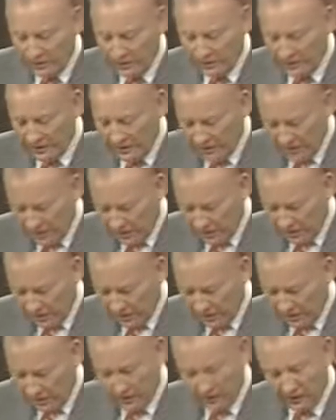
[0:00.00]
they
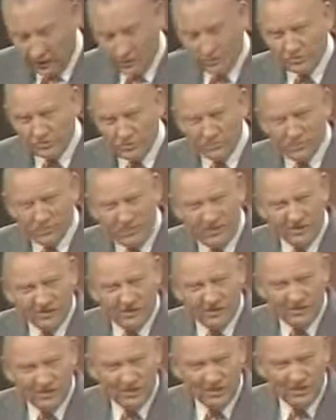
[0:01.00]
worship
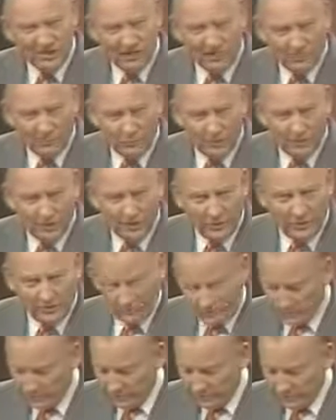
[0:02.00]
beasts. And where they
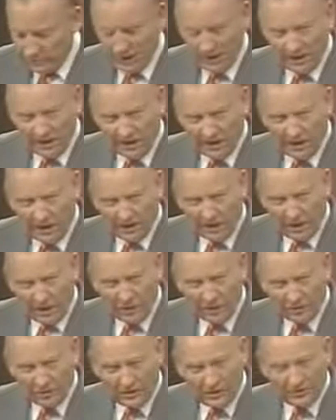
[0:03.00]
worship
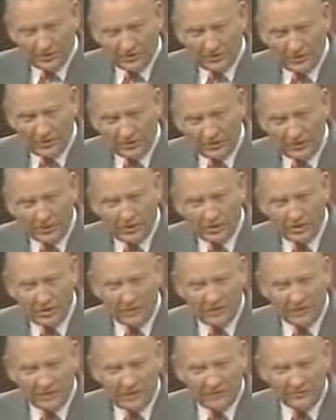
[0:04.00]
all kinds of the lower,
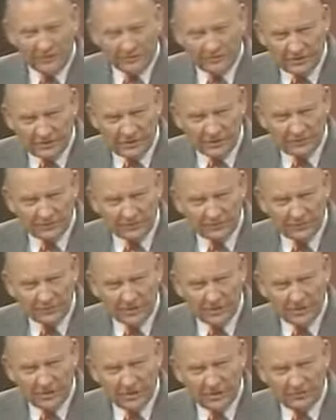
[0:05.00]
even snakes,
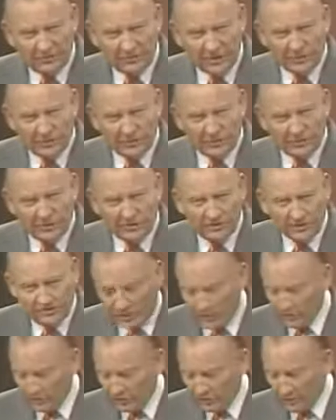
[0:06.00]
serpents that
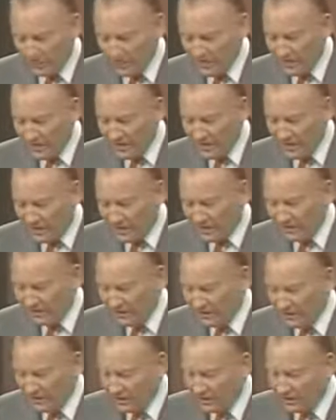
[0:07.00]
they worship.
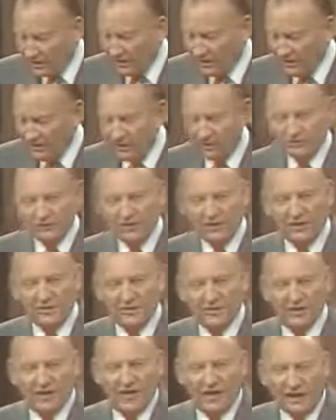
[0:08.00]
And that God has
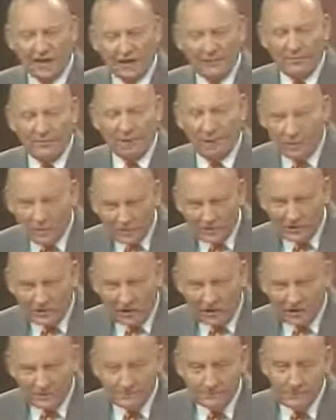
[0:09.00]
says, I am a holy
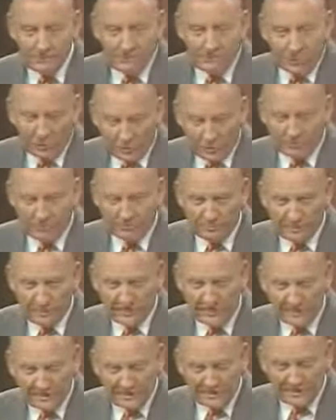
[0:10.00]
God, worship
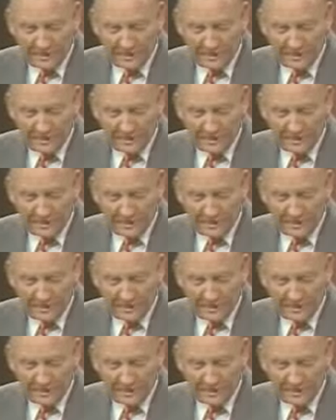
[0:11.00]
me